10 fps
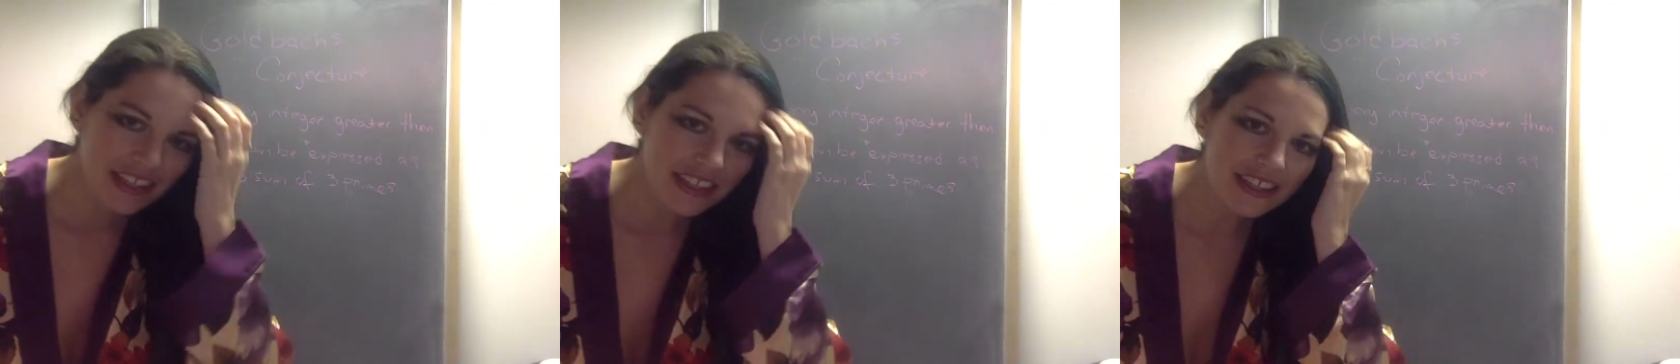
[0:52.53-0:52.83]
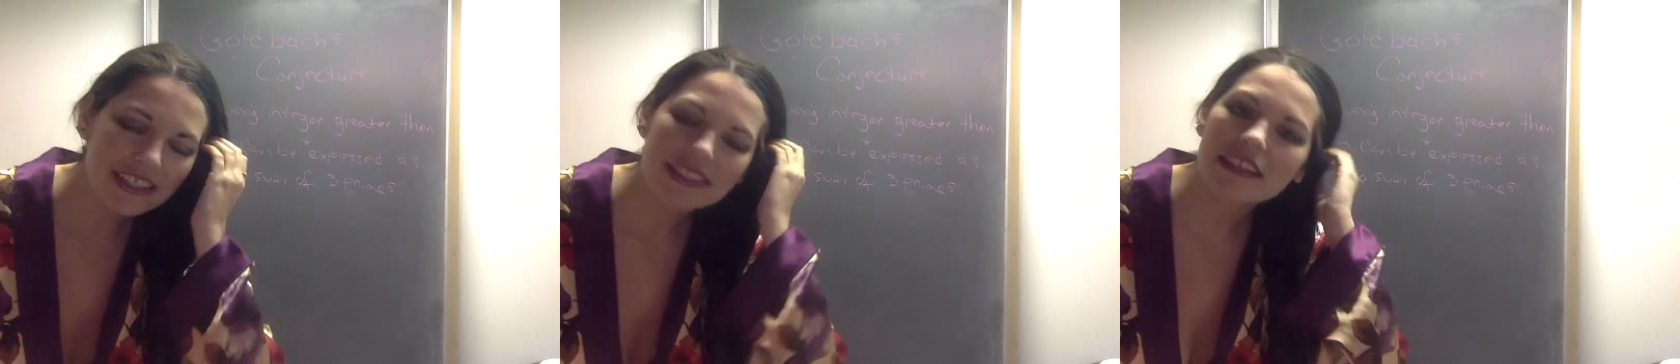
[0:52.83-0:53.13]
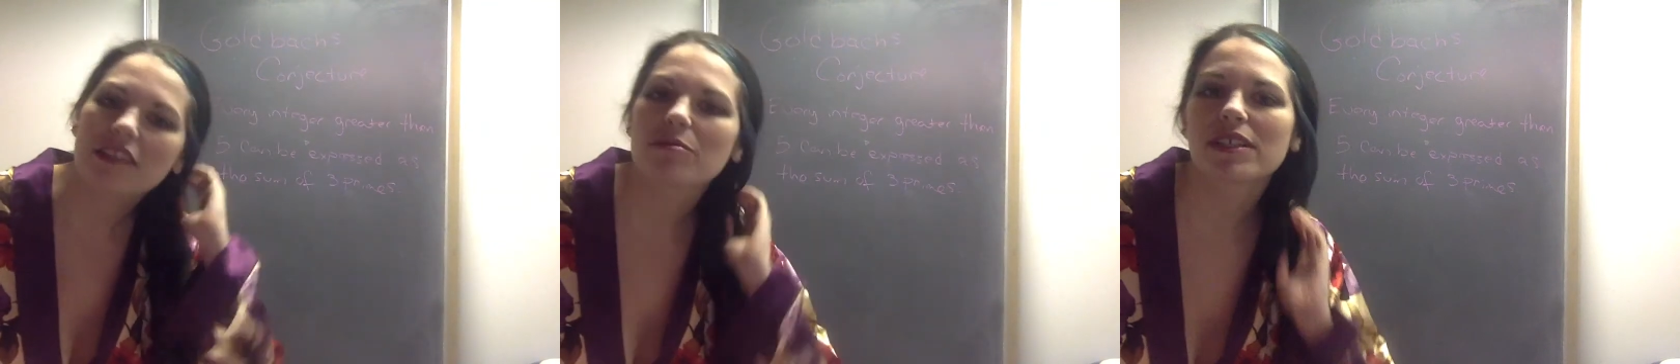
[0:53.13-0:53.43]
this
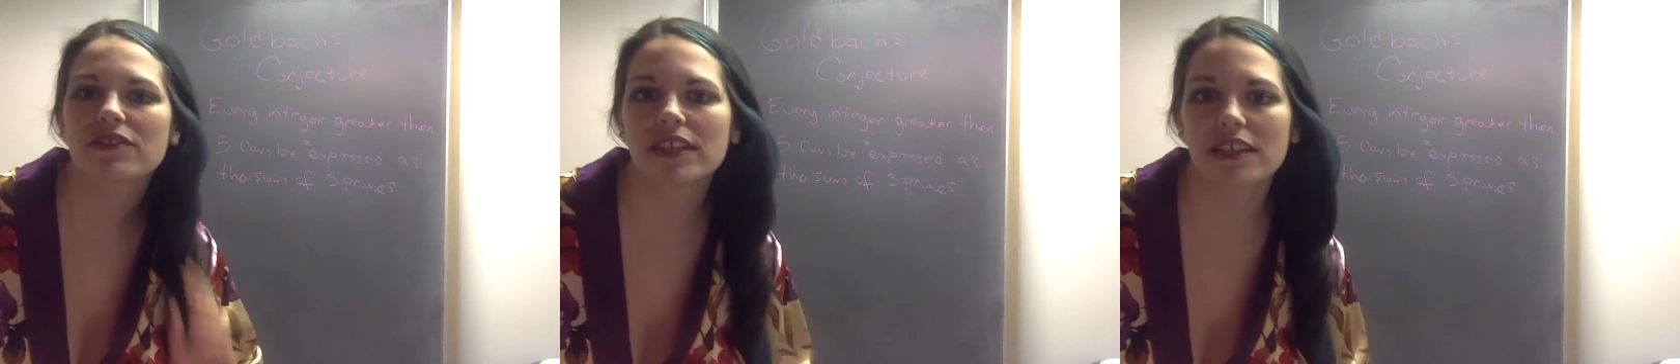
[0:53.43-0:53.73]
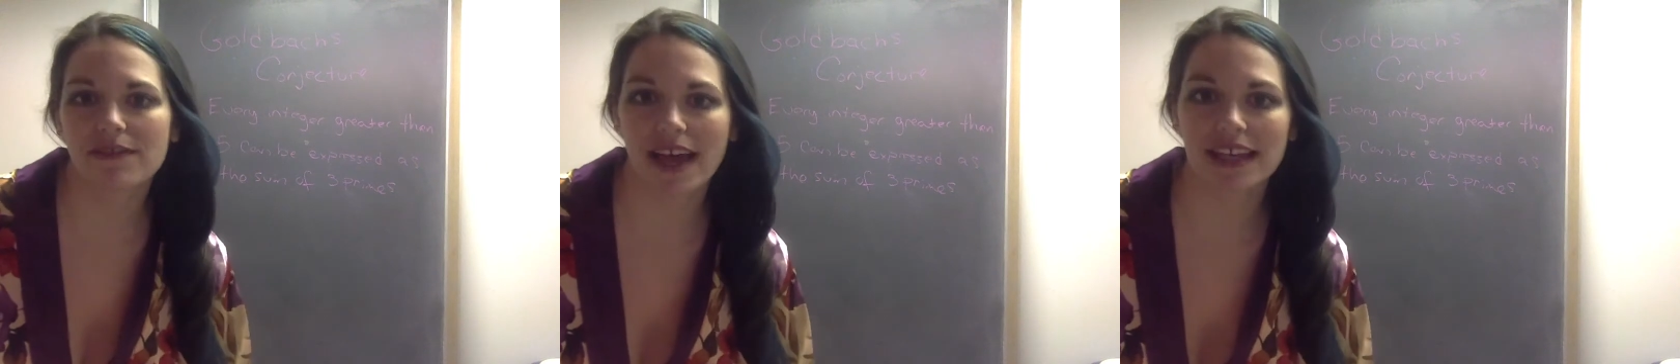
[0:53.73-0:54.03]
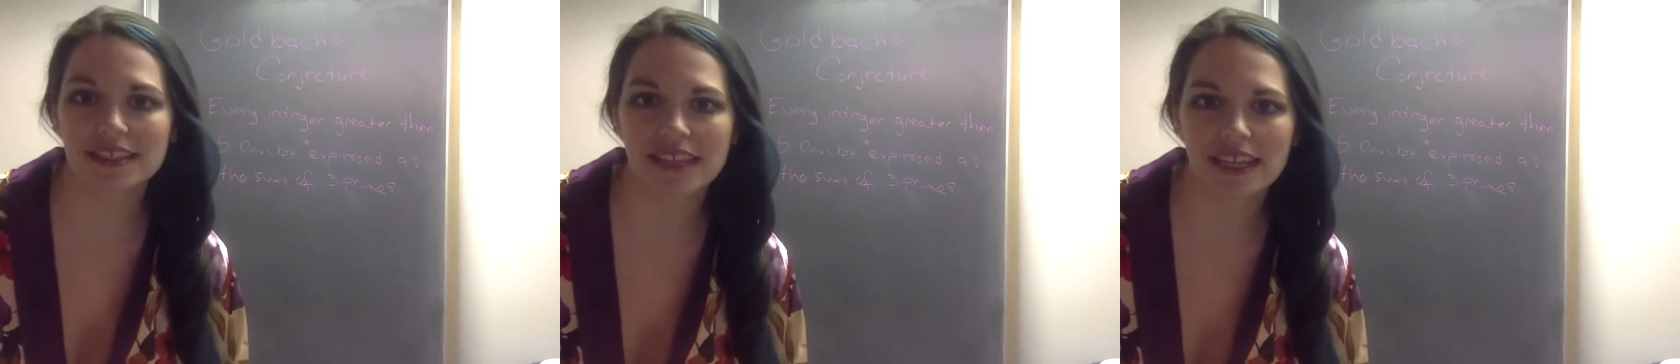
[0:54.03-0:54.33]
theorem has really
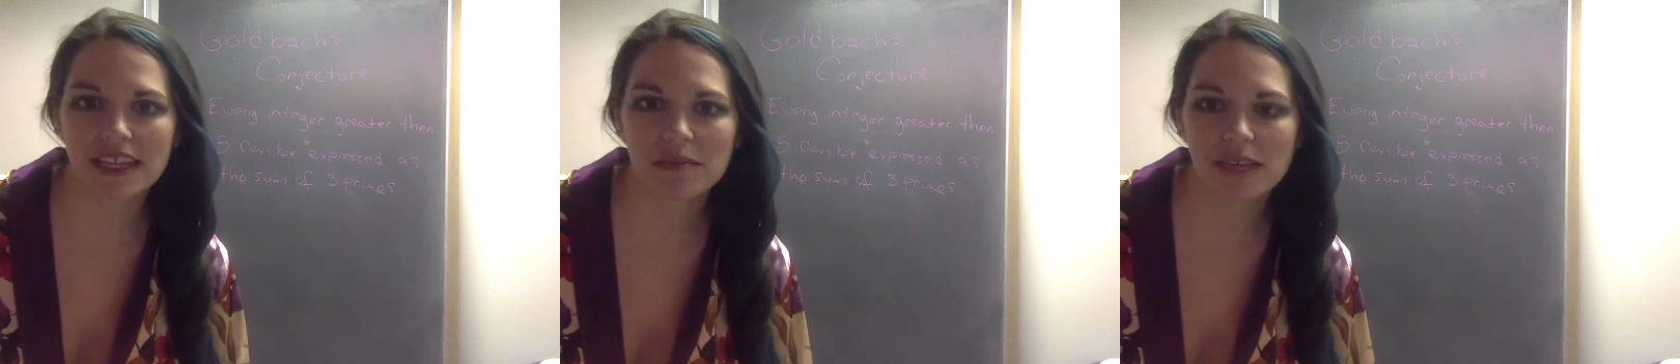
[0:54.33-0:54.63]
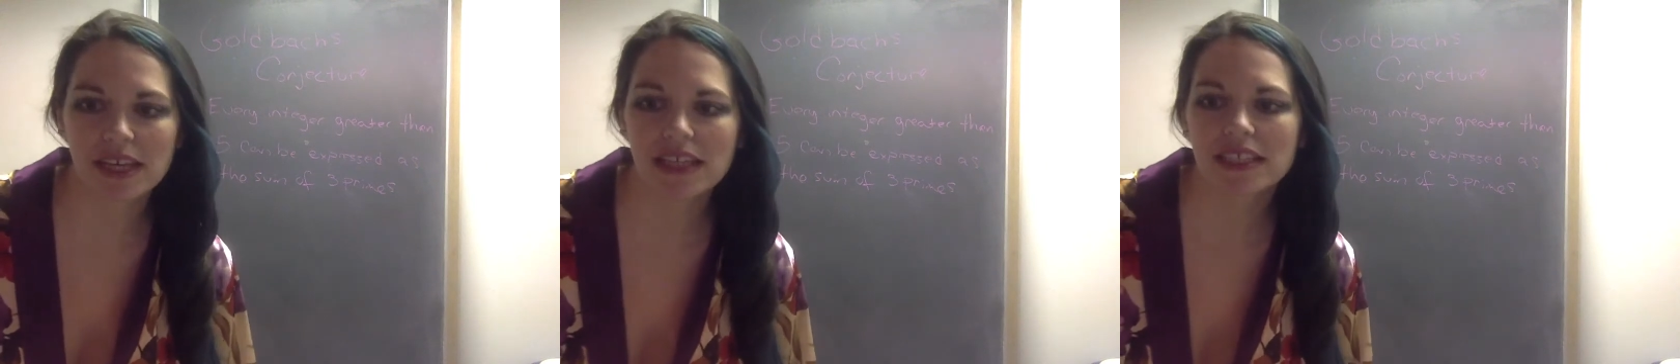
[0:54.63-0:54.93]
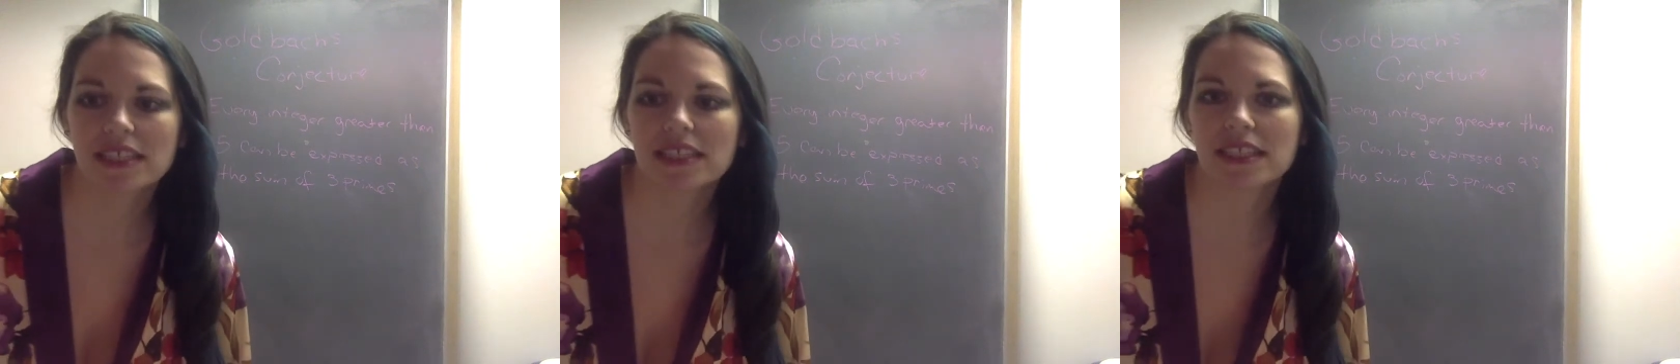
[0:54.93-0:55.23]
fascinated me
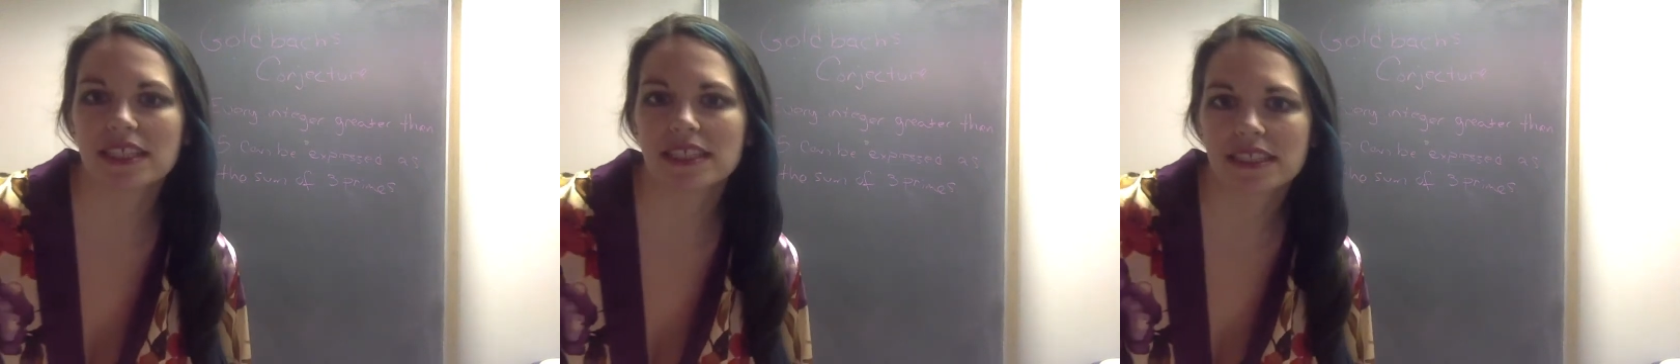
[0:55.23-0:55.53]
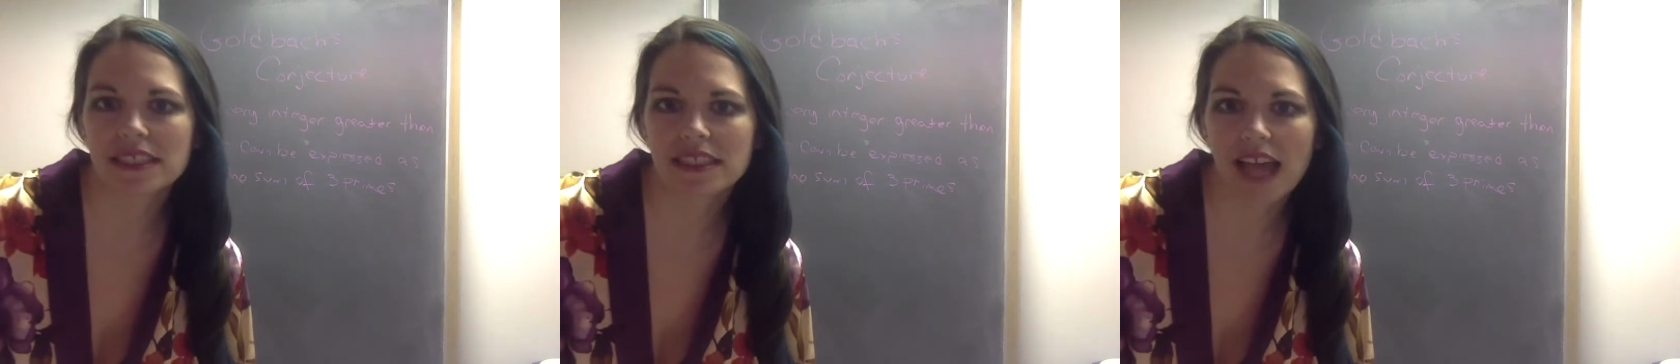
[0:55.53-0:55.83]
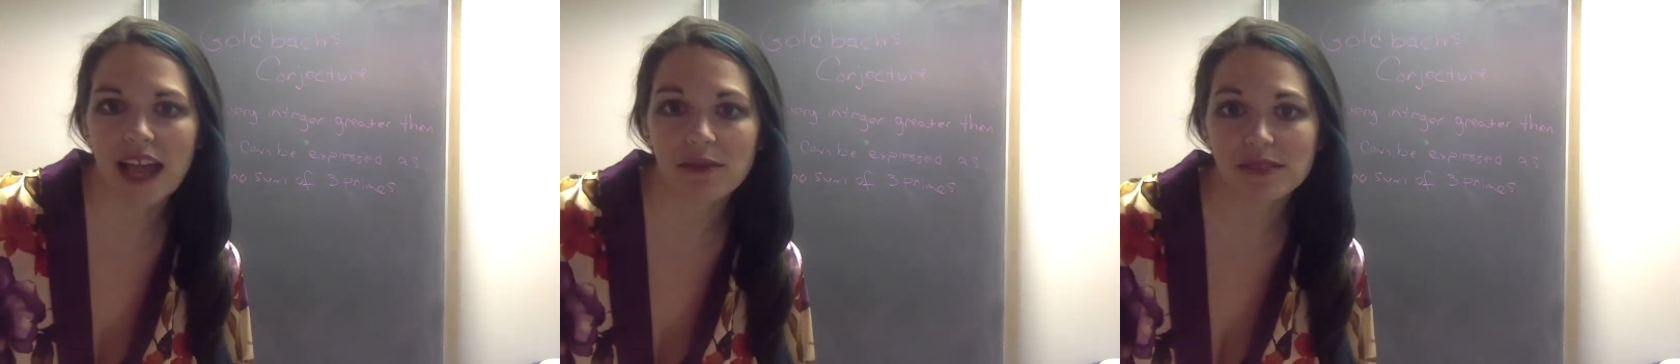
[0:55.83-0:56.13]
since
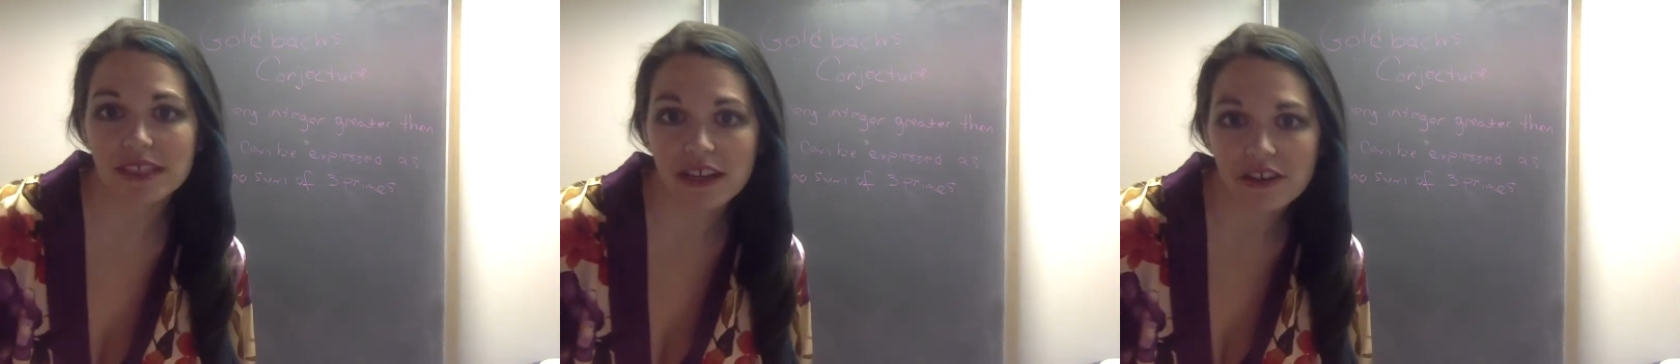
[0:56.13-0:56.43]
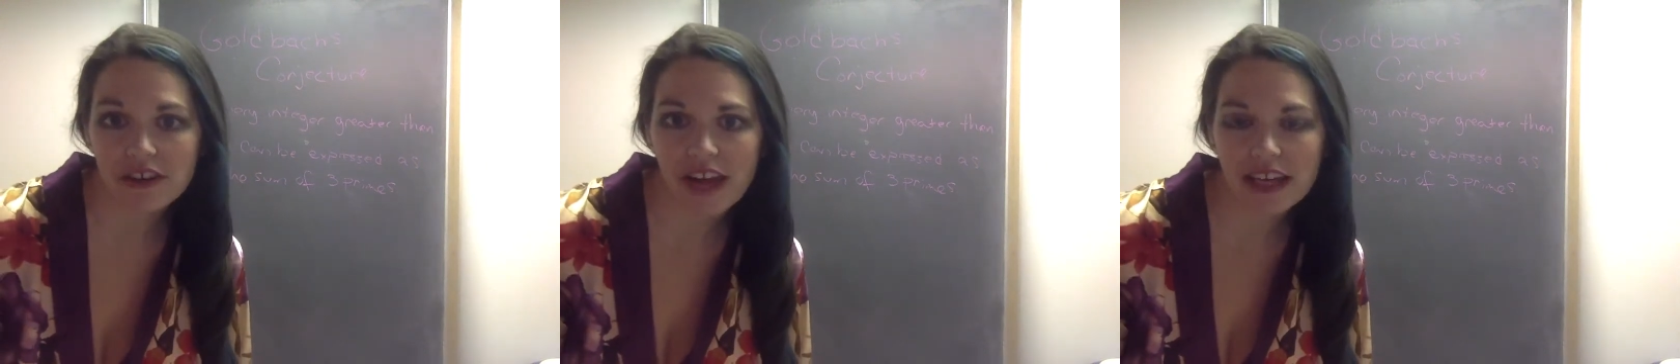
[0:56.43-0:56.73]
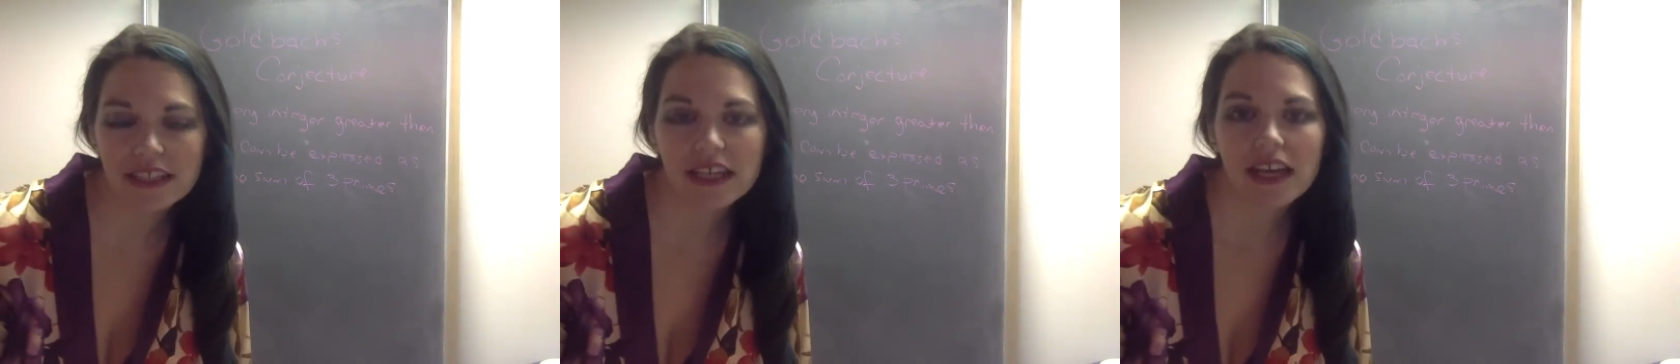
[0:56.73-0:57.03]
I was an undergrad.